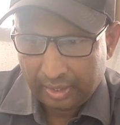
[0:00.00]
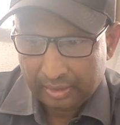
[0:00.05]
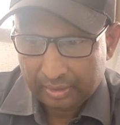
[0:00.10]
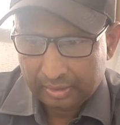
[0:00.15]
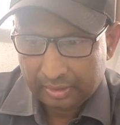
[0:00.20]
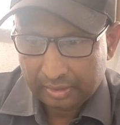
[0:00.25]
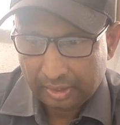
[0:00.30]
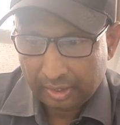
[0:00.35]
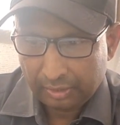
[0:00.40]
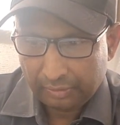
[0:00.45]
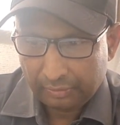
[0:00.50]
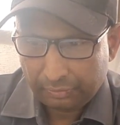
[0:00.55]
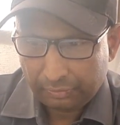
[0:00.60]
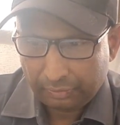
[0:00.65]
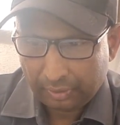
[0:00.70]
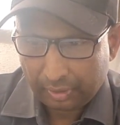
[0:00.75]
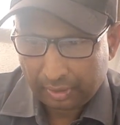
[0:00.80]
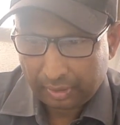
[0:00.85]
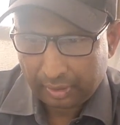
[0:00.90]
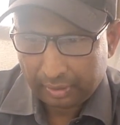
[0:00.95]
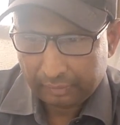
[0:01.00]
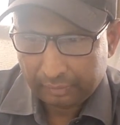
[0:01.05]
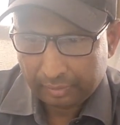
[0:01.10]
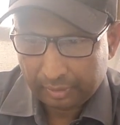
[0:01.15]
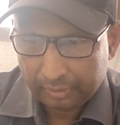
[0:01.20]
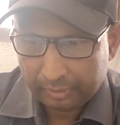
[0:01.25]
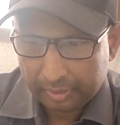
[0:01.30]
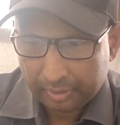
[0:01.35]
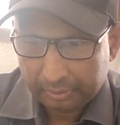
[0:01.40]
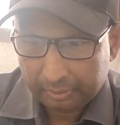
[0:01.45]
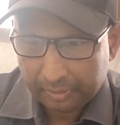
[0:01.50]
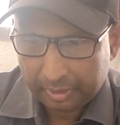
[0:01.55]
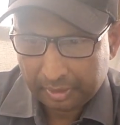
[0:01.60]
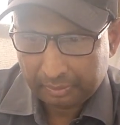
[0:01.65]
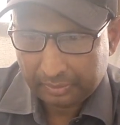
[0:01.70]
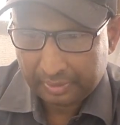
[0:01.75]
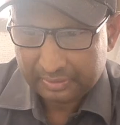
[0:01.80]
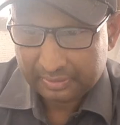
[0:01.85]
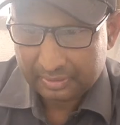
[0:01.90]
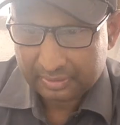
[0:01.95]
A safe work environment
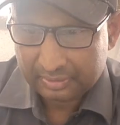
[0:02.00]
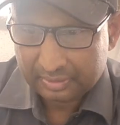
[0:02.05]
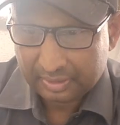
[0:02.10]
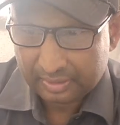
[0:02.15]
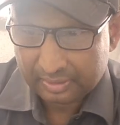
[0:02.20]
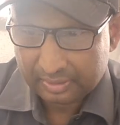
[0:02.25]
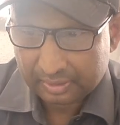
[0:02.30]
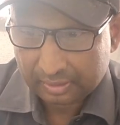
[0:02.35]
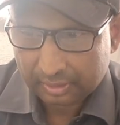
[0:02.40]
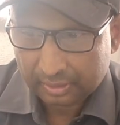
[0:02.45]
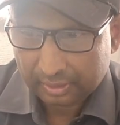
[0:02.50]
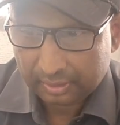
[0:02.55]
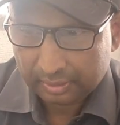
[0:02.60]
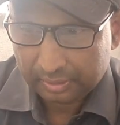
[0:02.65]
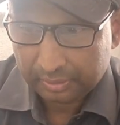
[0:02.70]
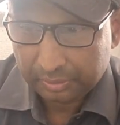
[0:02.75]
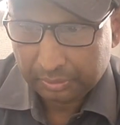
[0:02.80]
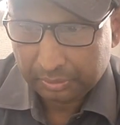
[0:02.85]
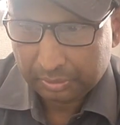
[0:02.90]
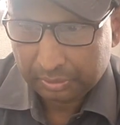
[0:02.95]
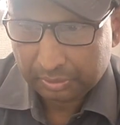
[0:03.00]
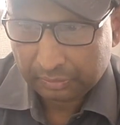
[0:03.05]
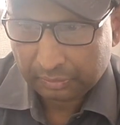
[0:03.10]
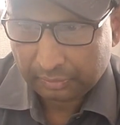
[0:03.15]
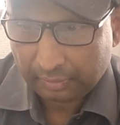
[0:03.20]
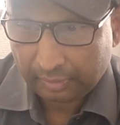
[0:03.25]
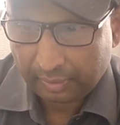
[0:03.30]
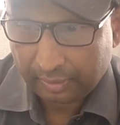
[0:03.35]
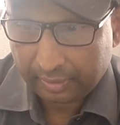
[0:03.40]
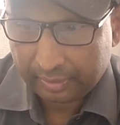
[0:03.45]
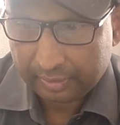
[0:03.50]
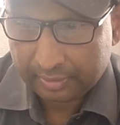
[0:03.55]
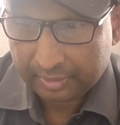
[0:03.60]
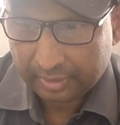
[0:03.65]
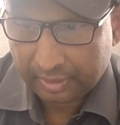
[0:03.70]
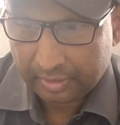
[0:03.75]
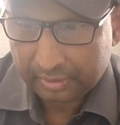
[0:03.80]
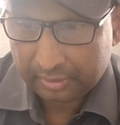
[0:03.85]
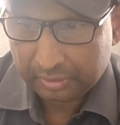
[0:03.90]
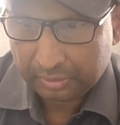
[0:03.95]
minimizes risk. Use warning
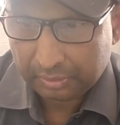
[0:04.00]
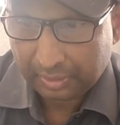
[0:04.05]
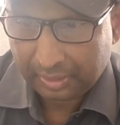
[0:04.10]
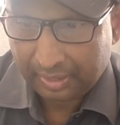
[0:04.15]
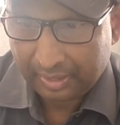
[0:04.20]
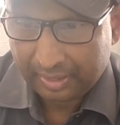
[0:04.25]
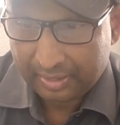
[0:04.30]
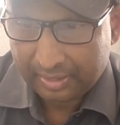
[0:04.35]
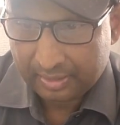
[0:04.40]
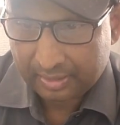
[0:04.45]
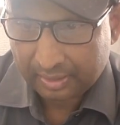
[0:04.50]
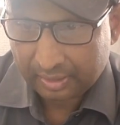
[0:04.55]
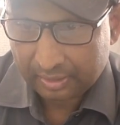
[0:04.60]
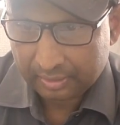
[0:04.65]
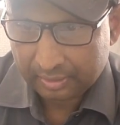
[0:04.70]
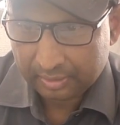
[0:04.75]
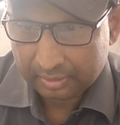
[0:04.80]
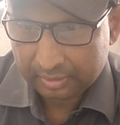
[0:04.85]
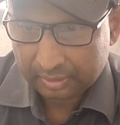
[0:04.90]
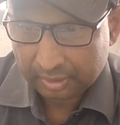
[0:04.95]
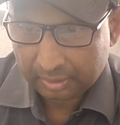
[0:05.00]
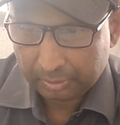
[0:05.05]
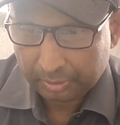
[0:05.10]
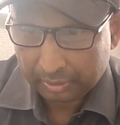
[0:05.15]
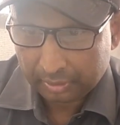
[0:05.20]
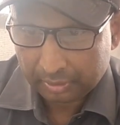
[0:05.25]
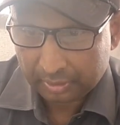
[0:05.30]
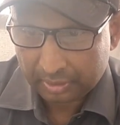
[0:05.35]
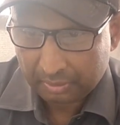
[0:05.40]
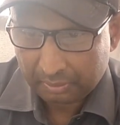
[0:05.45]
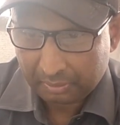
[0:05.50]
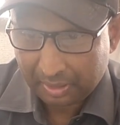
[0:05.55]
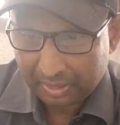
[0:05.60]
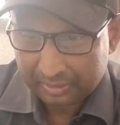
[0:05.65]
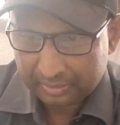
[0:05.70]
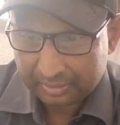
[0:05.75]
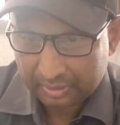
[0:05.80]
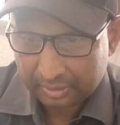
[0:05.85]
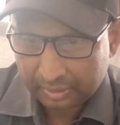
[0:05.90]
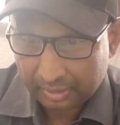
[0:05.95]
signs to alert others about
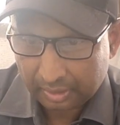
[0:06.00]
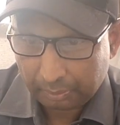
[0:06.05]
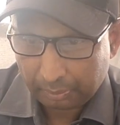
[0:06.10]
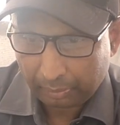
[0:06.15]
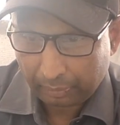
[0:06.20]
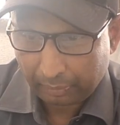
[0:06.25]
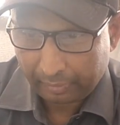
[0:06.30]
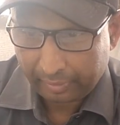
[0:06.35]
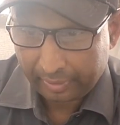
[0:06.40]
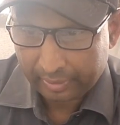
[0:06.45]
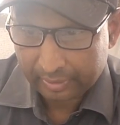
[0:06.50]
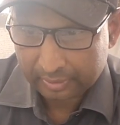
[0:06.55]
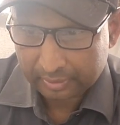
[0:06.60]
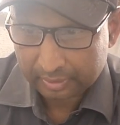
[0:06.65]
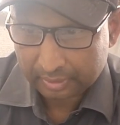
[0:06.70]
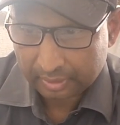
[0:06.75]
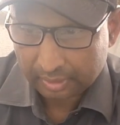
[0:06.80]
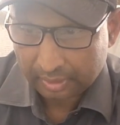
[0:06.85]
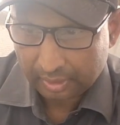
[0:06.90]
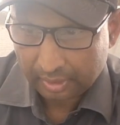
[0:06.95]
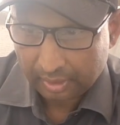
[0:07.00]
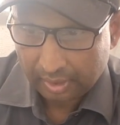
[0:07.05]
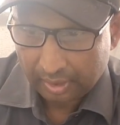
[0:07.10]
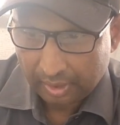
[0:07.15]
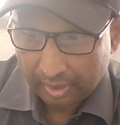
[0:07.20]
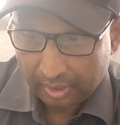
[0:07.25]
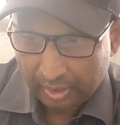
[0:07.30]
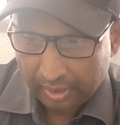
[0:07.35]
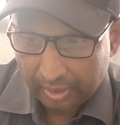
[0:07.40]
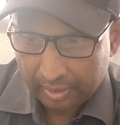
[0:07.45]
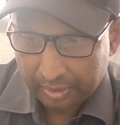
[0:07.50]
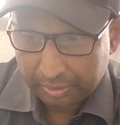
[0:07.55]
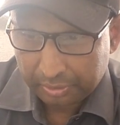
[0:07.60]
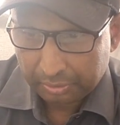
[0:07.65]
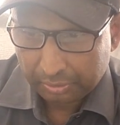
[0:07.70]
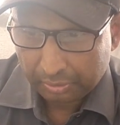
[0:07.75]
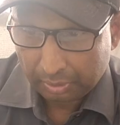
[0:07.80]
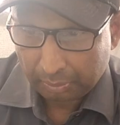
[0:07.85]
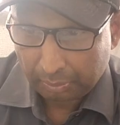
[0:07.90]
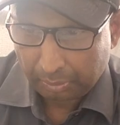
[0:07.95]
blasting in progress.
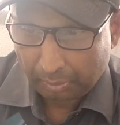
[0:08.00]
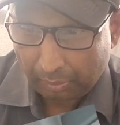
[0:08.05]
Ensure